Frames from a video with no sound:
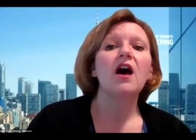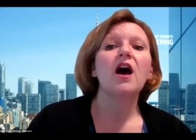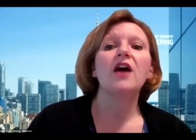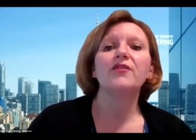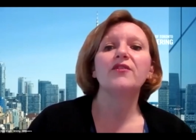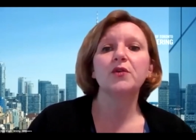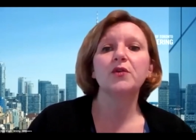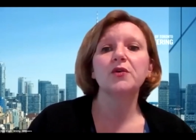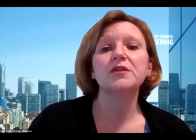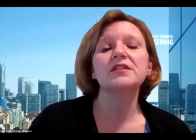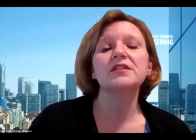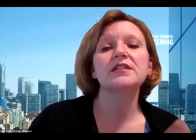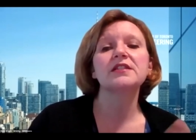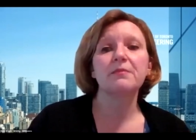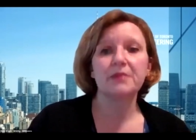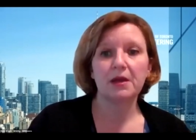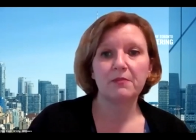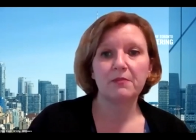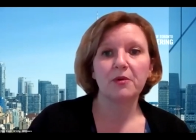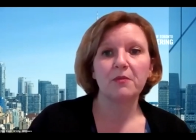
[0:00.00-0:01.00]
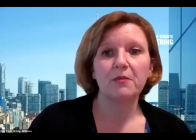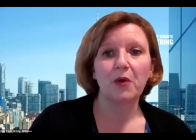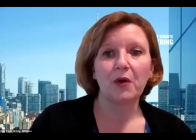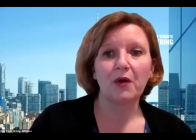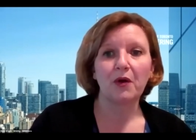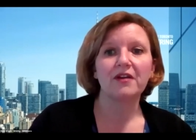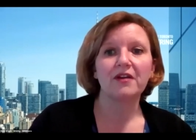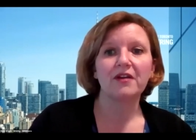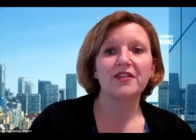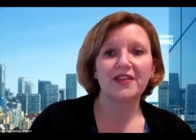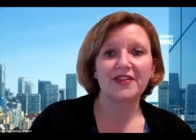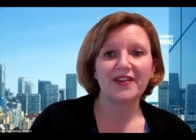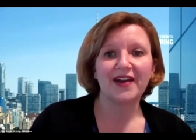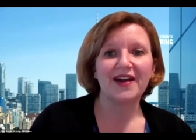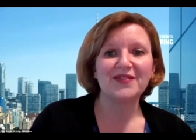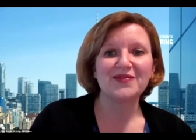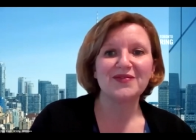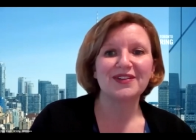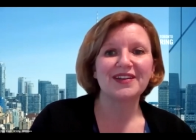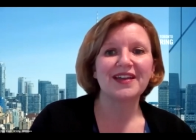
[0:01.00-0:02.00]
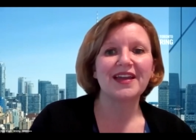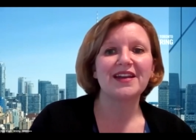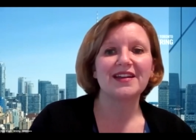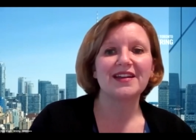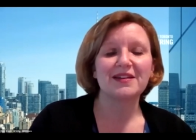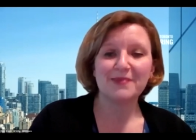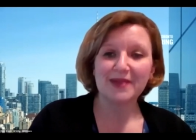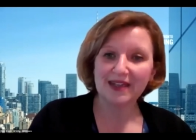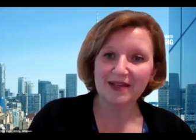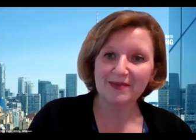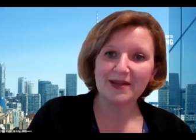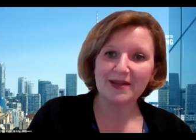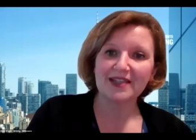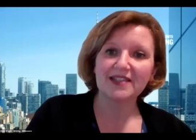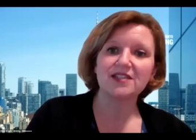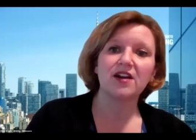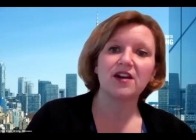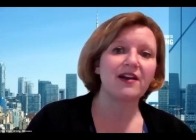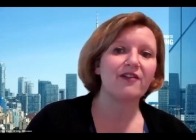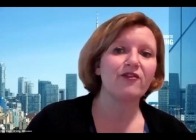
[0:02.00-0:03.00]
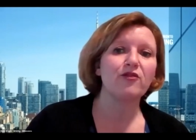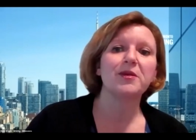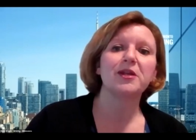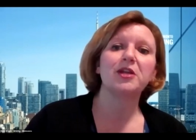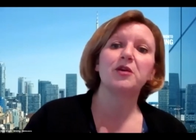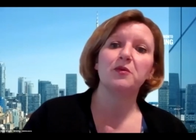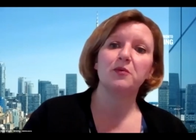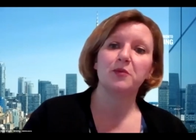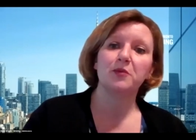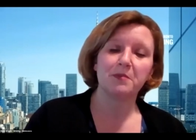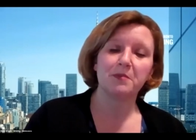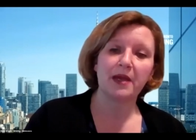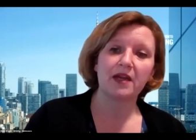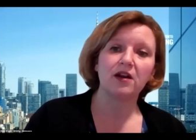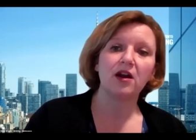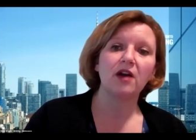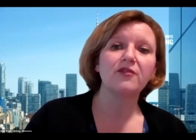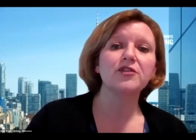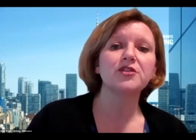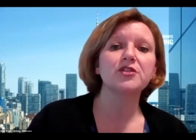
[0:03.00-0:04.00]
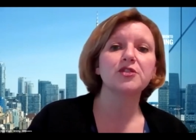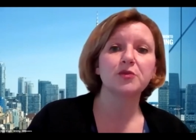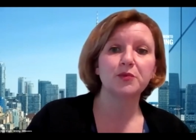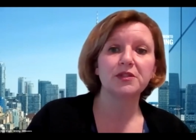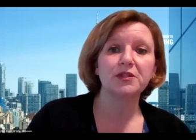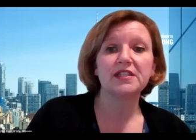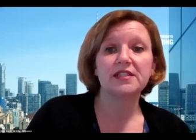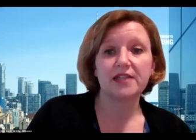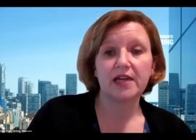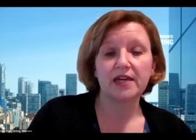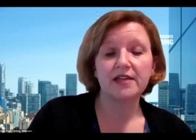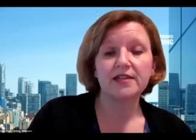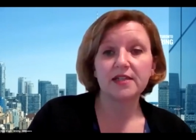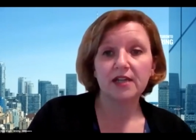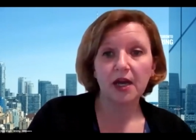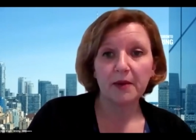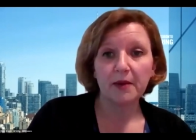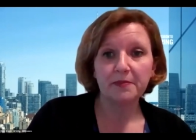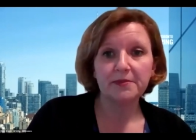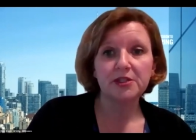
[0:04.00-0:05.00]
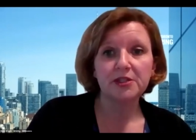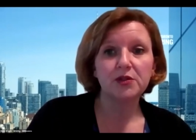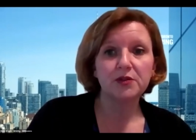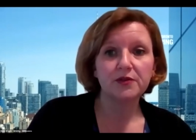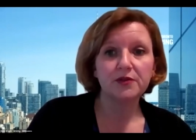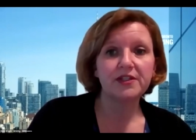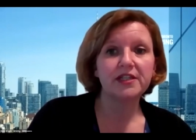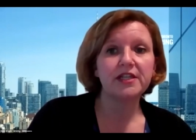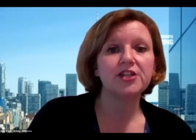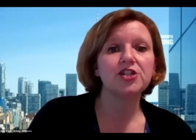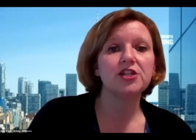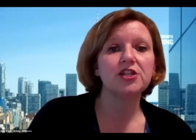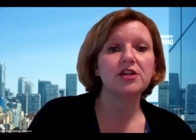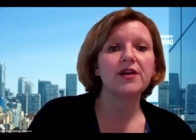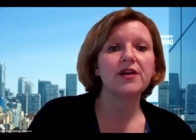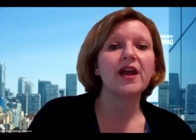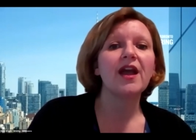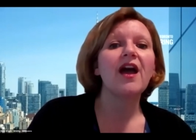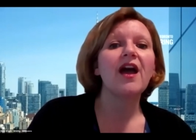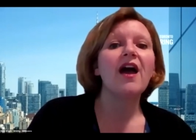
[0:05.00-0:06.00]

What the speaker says: Of course, some number more than that will get admitted because not everybody who we make an offer to will decide to come to U of T engineering.